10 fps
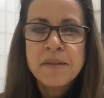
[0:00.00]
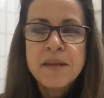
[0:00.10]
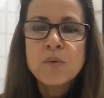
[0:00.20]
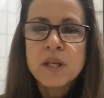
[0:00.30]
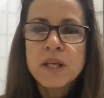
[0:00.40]
and
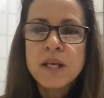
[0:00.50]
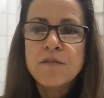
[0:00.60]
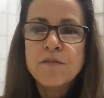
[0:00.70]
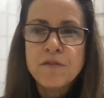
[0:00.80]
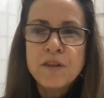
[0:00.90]
they
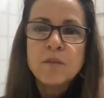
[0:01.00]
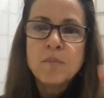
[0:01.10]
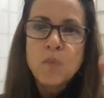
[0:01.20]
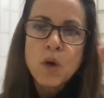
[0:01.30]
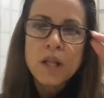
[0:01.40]
really feel
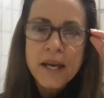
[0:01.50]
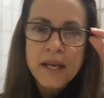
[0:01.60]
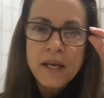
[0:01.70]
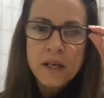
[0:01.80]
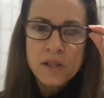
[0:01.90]
more
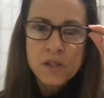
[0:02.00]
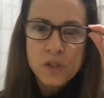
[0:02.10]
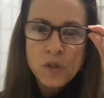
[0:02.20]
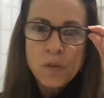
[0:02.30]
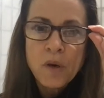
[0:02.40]
like a
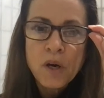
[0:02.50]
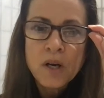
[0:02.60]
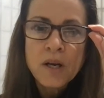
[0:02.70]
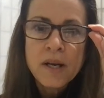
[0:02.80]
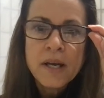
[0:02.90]
consumer,